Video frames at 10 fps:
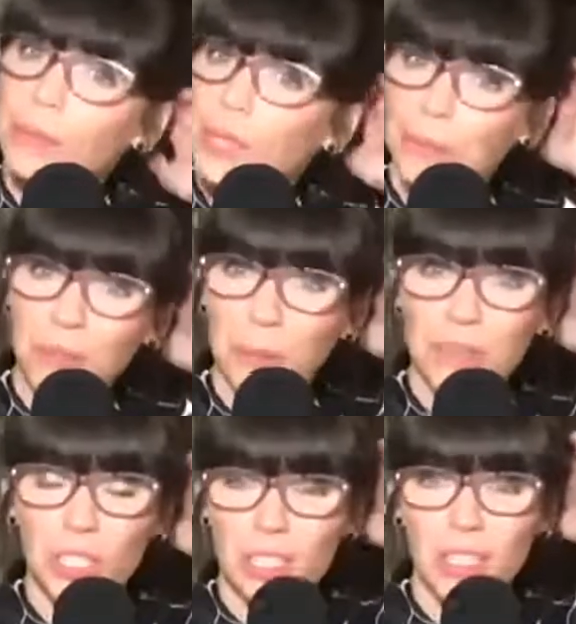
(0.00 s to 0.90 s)
Some of them I've
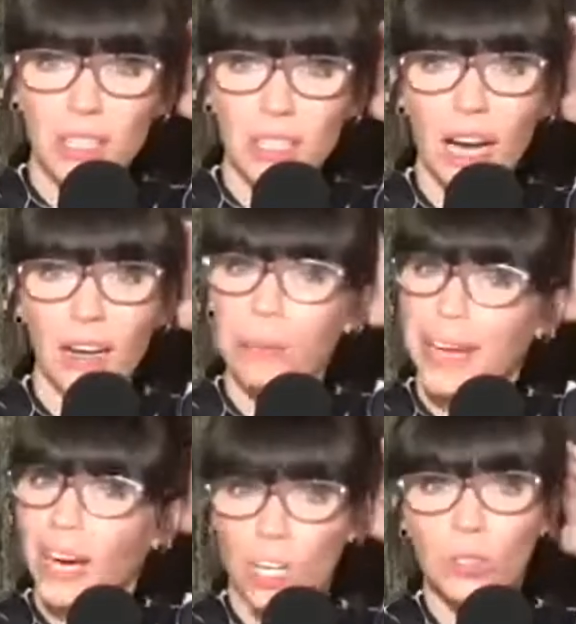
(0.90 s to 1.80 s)
just gotten on
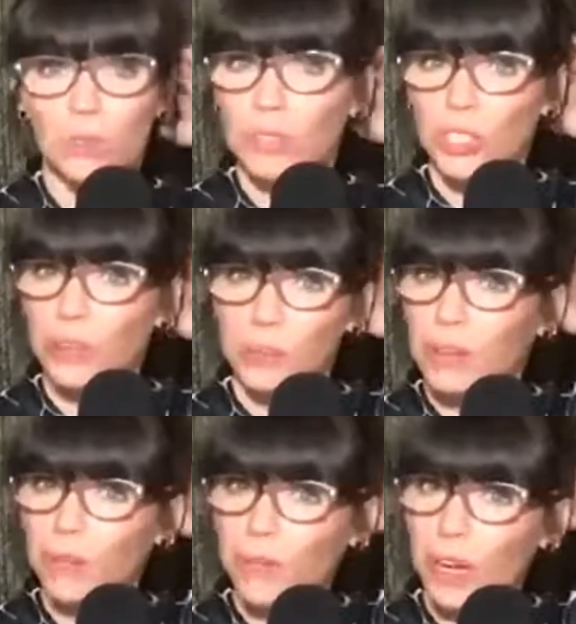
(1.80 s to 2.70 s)
my own, just from
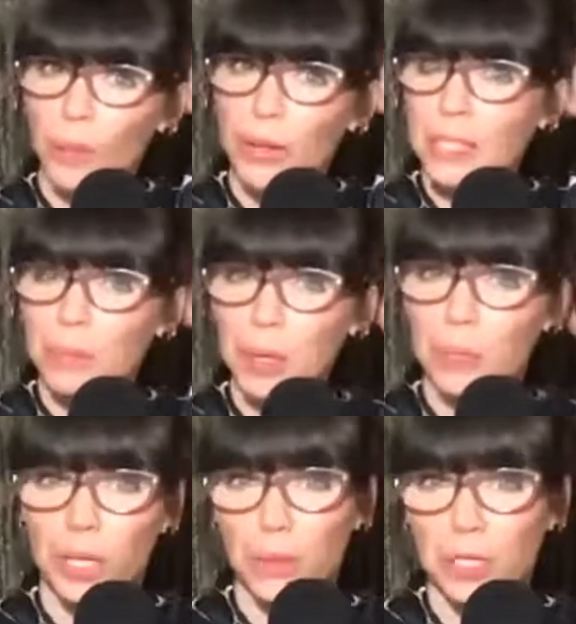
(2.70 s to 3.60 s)
knowing some people
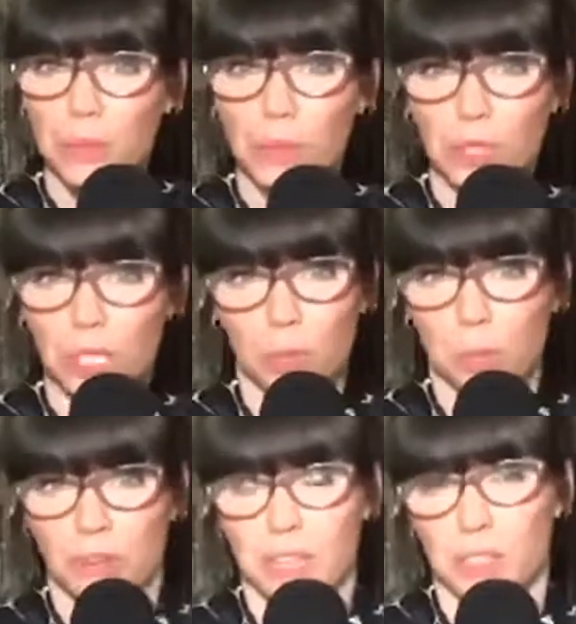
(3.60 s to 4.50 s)
and knowing some music
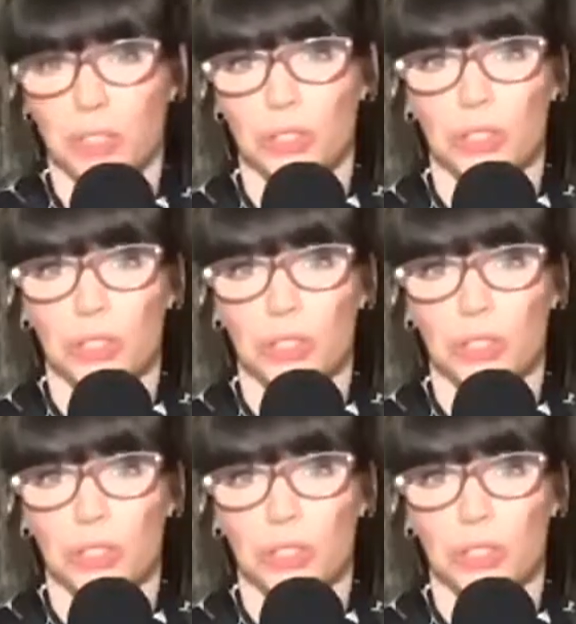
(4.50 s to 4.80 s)
supervisors.